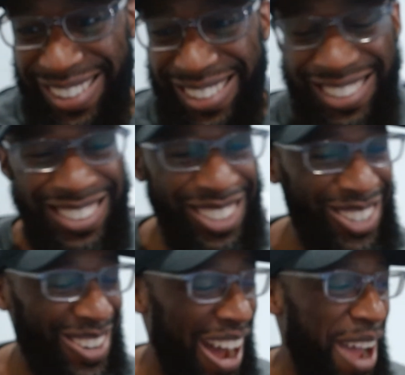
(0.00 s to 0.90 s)

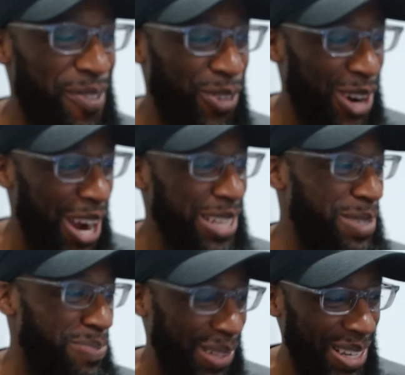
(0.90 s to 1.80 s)
So I forgot to
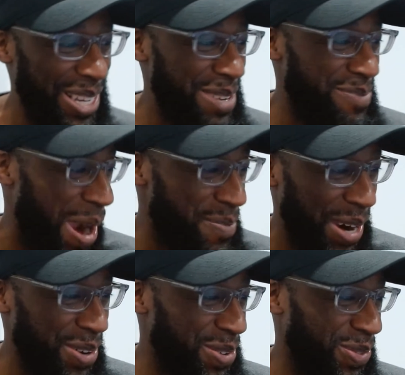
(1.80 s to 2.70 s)
plug in my
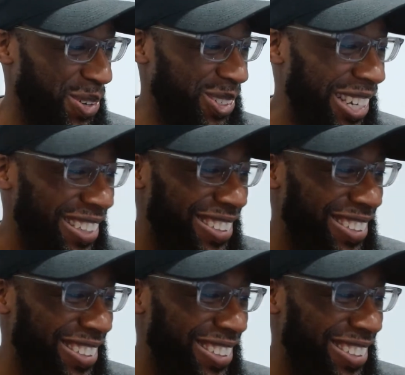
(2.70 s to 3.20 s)
microphone.